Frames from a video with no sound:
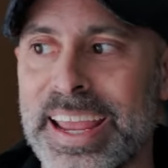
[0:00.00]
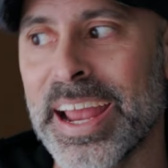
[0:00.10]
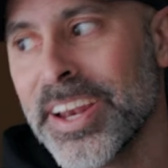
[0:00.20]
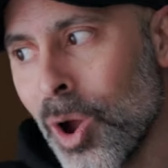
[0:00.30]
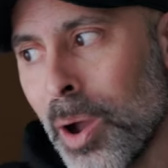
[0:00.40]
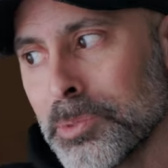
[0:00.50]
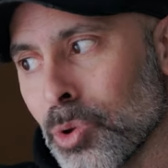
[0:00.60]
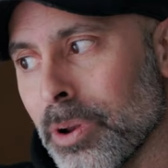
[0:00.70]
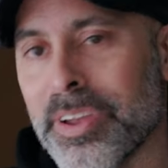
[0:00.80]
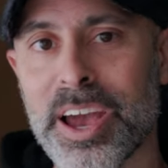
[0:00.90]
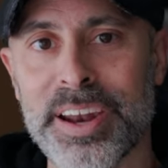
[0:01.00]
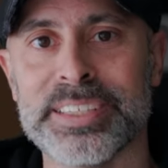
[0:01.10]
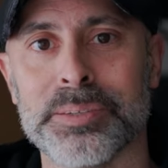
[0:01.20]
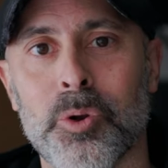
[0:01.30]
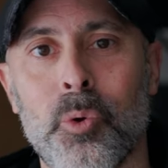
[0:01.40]
I know I'm sort of cutting
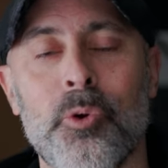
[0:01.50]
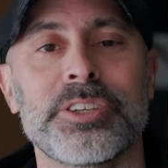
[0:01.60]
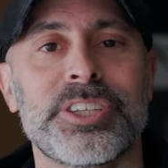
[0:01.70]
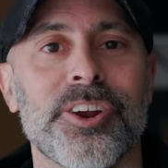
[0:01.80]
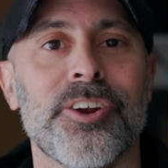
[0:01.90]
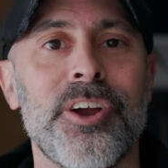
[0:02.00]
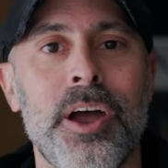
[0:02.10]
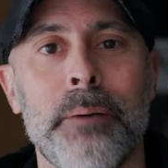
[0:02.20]
some corners here,